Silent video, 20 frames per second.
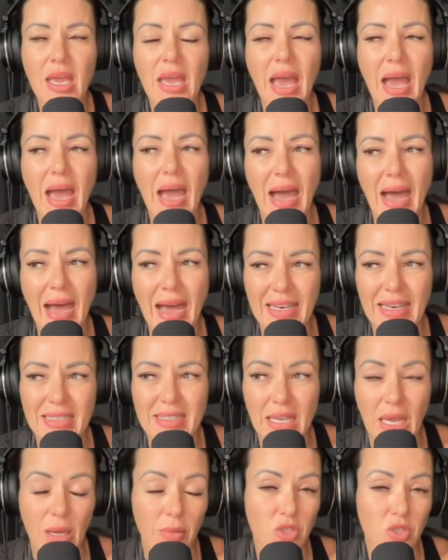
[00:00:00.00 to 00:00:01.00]
And
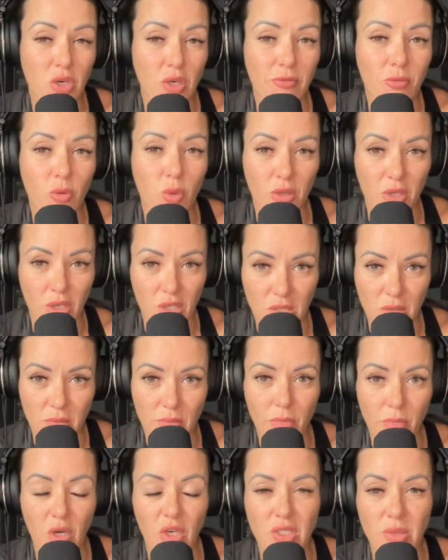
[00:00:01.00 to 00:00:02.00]
I was earning four thousand
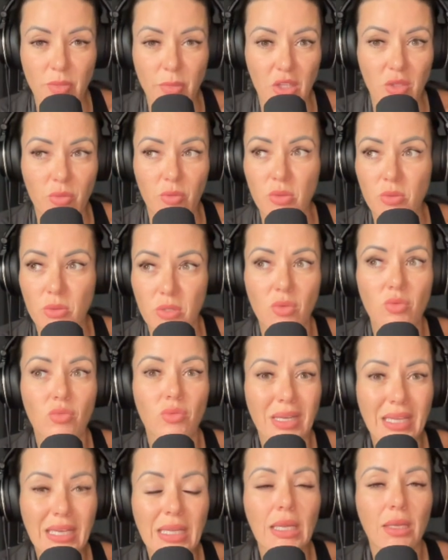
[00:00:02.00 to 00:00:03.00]
pounds a month, which was a
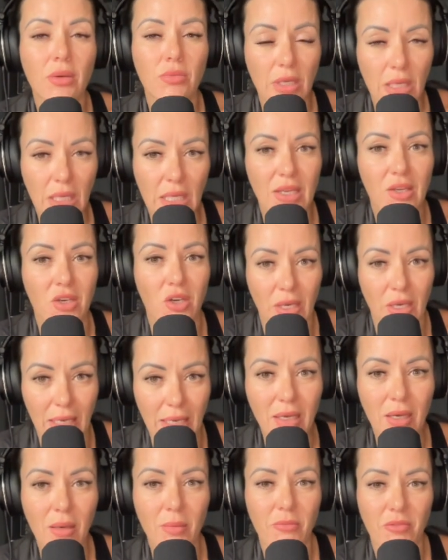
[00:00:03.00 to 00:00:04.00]
really, really good
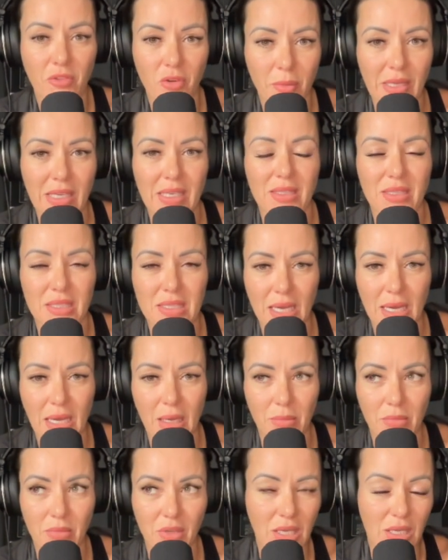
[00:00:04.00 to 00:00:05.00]
income for me at the
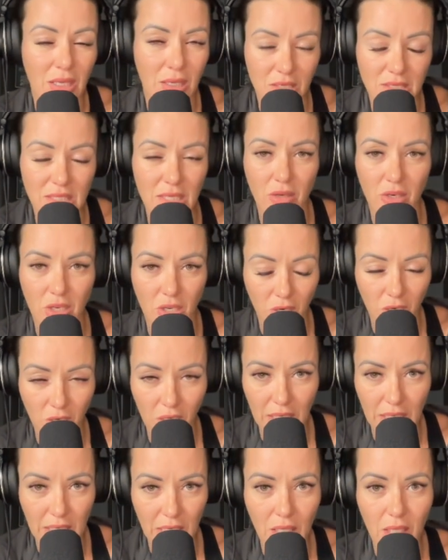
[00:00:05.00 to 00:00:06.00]
time, considering how
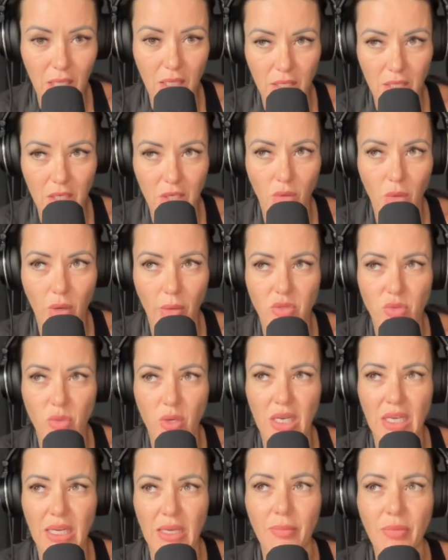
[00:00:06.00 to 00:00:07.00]
little, you know, I was
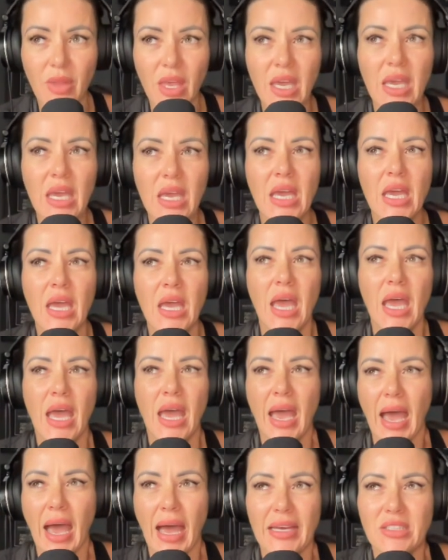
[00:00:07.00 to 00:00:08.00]
working.
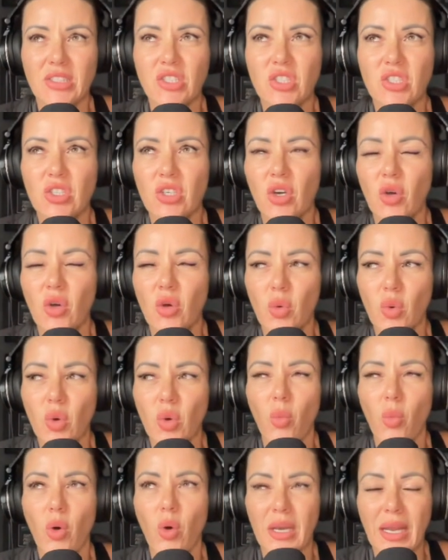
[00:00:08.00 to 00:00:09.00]
And so
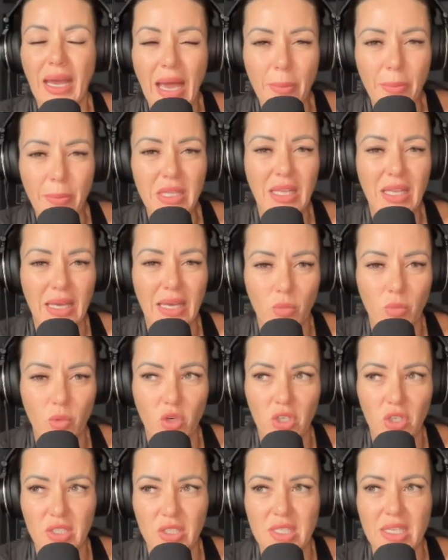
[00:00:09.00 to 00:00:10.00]
what happened then
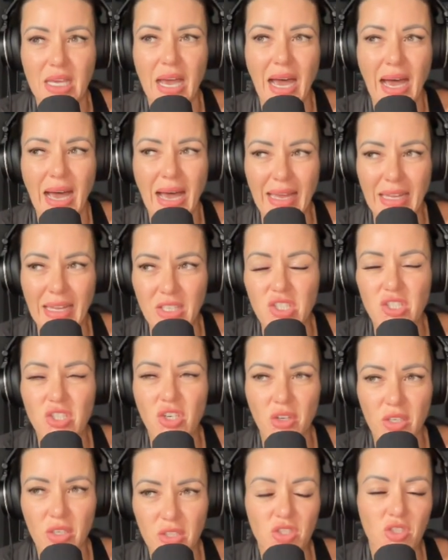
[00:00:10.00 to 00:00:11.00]
was I
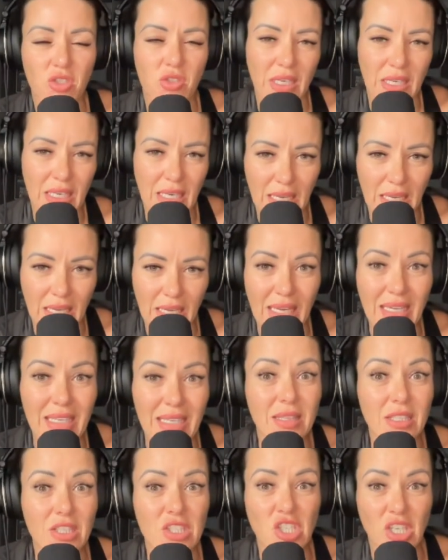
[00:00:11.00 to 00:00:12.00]
started training in
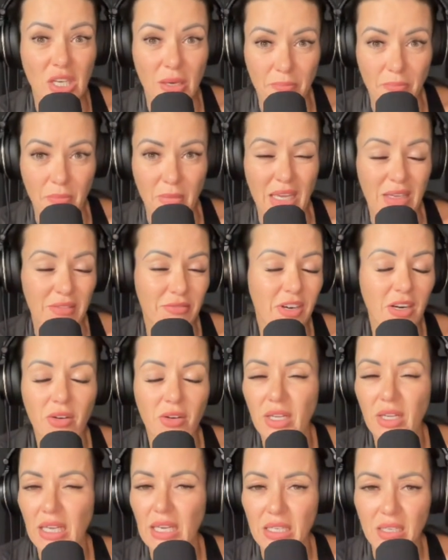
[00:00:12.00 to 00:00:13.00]
the gym. It very
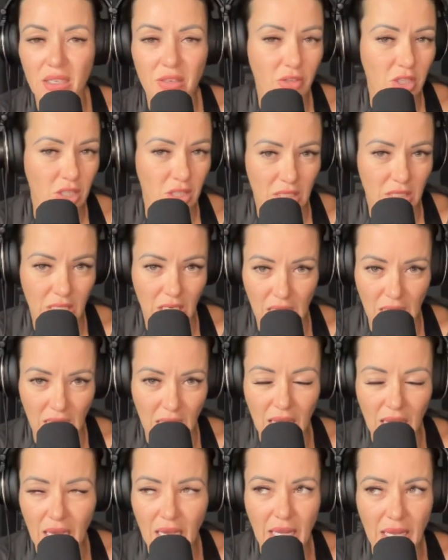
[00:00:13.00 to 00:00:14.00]
inadvertently.
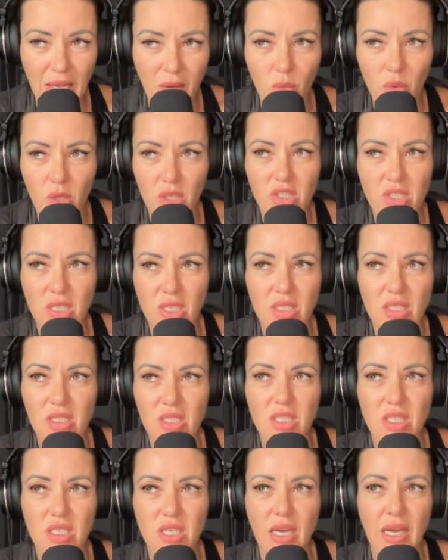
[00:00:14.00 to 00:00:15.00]
I wasn't,
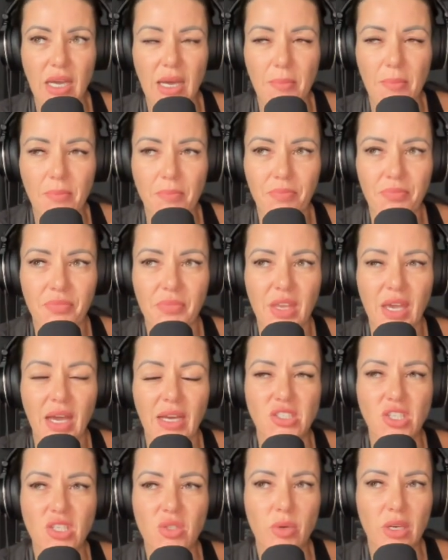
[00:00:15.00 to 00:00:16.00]
um, I
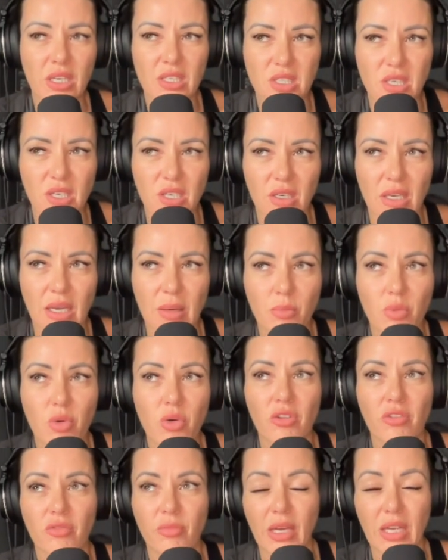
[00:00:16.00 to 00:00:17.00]
just wanted to
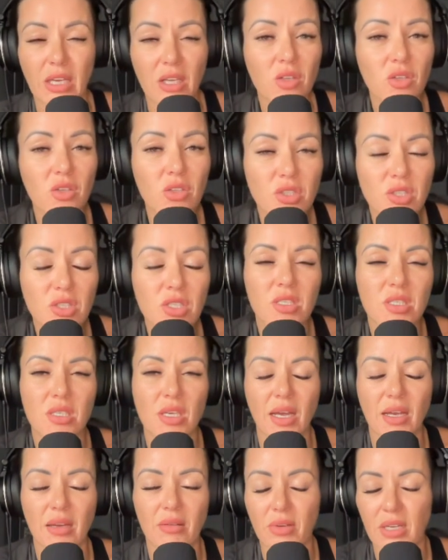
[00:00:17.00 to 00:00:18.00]
improve my glutes.
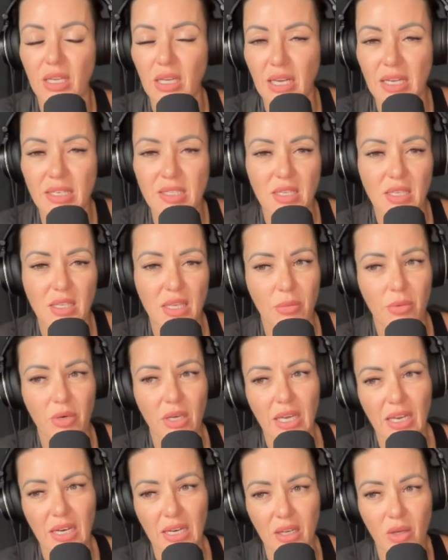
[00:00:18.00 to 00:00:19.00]
I realized that they were
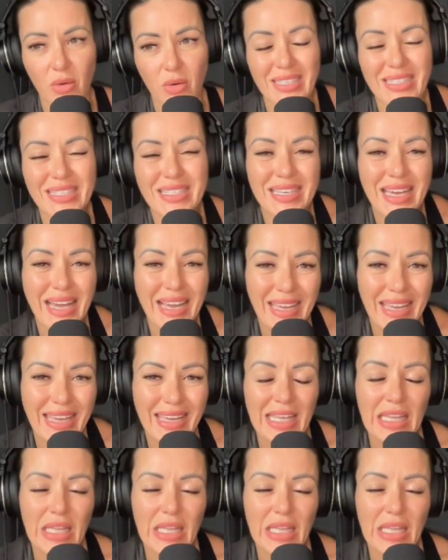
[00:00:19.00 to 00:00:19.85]
getting quite saggy.